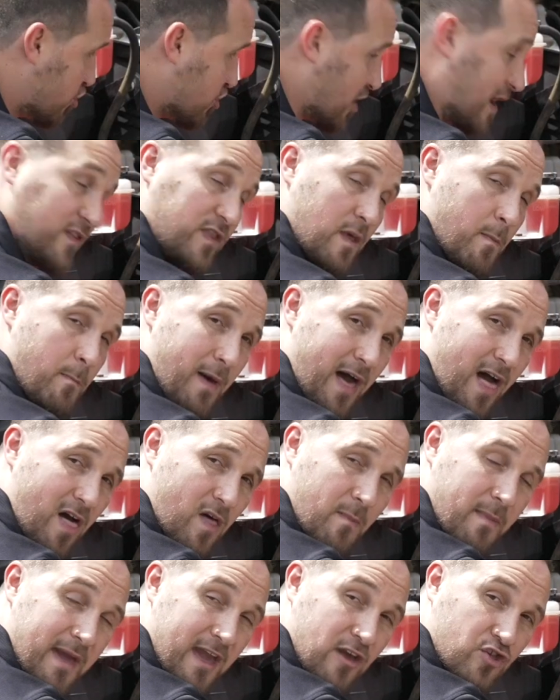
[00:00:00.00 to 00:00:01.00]
check the
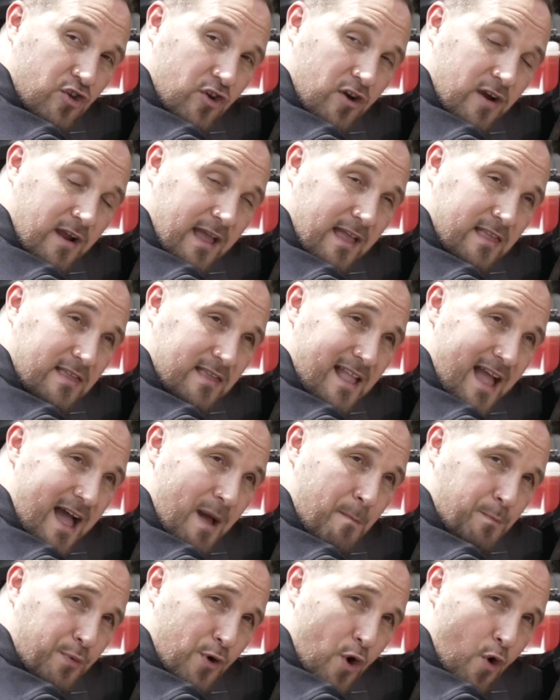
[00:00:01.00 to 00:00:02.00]
belt, make sure it's
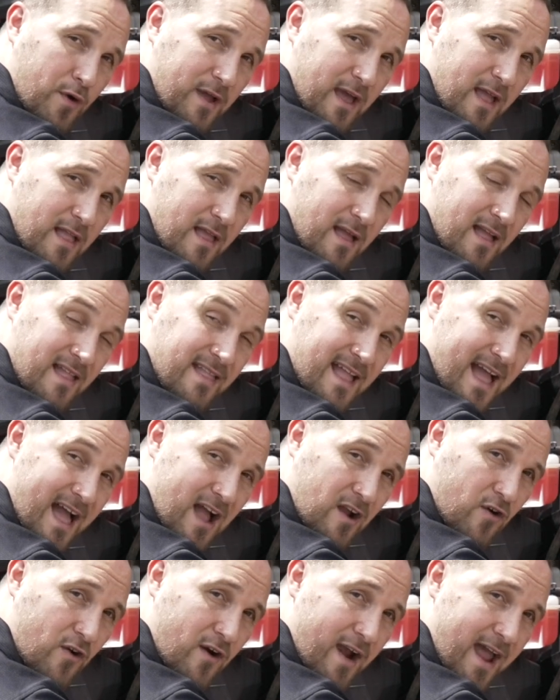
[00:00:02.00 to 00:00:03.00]
not broken,
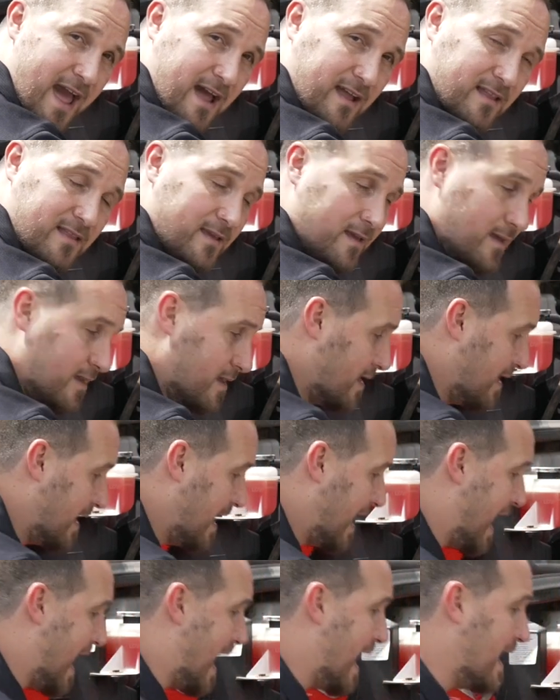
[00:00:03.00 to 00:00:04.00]
not cracked,
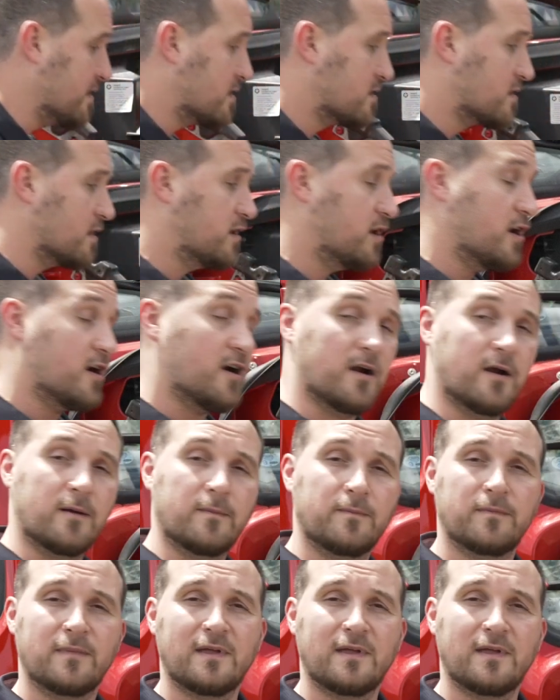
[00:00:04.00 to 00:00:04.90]
on secure.